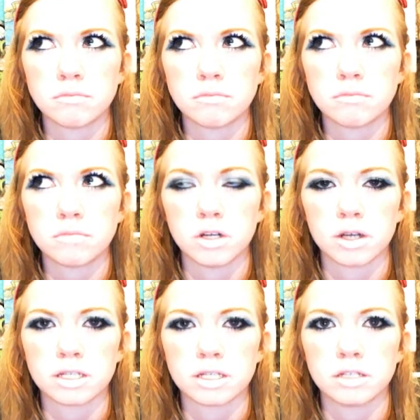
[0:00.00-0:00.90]
you know, I
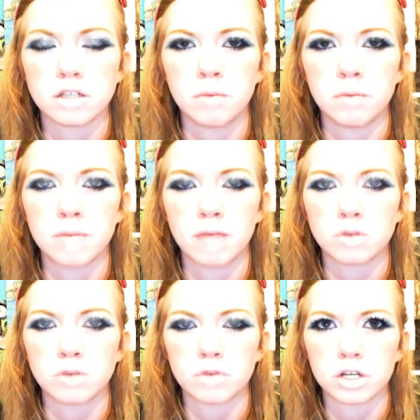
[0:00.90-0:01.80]
said sometimes
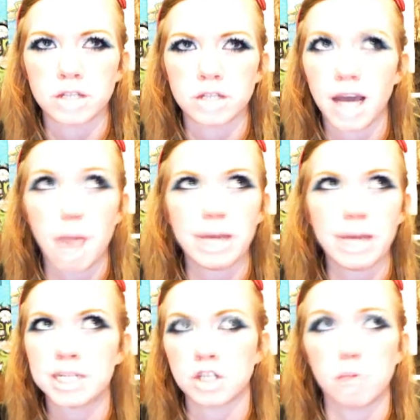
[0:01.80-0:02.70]
on Thursday. I may
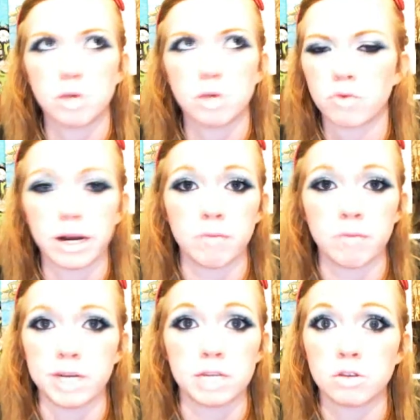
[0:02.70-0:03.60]
just upload random
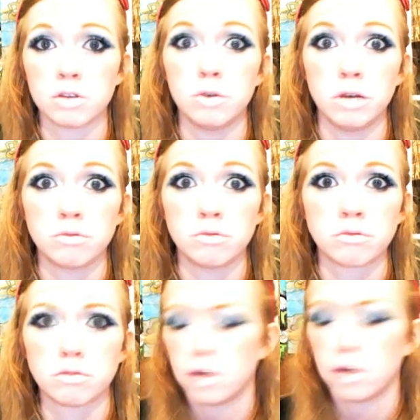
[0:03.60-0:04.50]
videos, who knows.
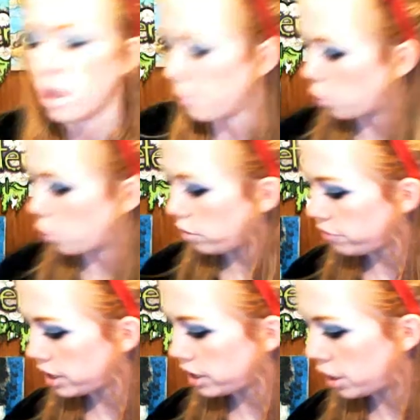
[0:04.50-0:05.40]
But one
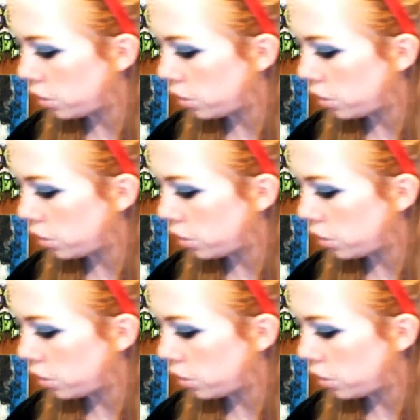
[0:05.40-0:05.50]
video